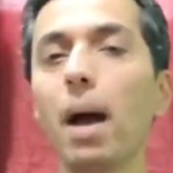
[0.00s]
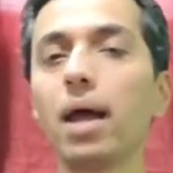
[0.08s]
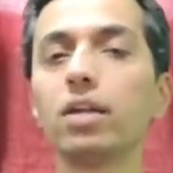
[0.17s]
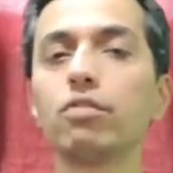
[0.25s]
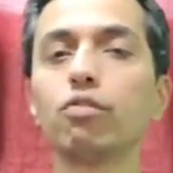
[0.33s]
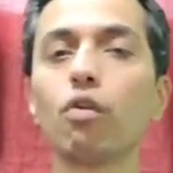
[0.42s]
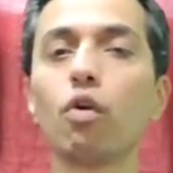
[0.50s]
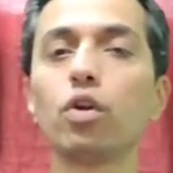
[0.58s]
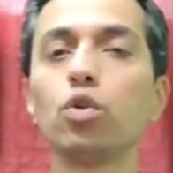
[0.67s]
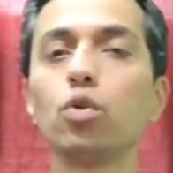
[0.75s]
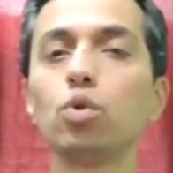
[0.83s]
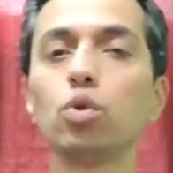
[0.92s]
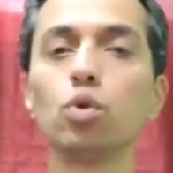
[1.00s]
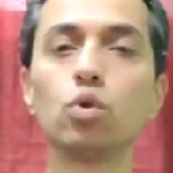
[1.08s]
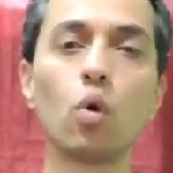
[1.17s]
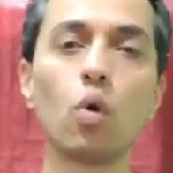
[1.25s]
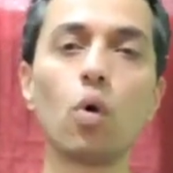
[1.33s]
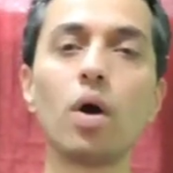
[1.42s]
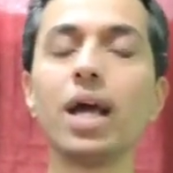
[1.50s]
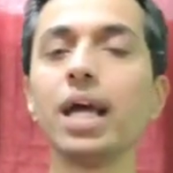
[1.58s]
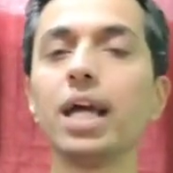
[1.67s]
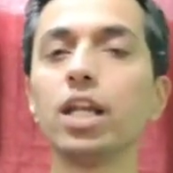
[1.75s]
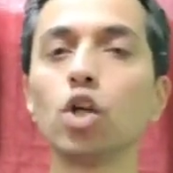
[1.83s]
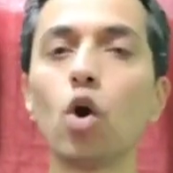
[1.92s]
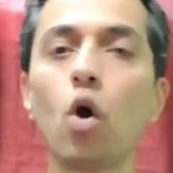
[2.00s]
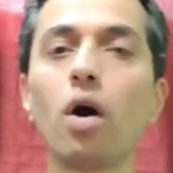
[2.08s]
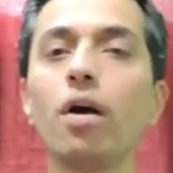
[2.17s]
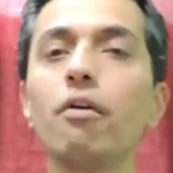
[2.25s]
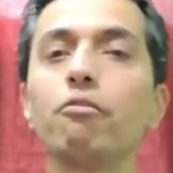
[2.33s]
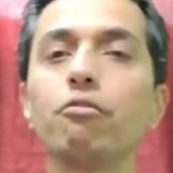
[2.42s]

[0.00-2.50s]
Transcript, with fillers: manner for you to grow in your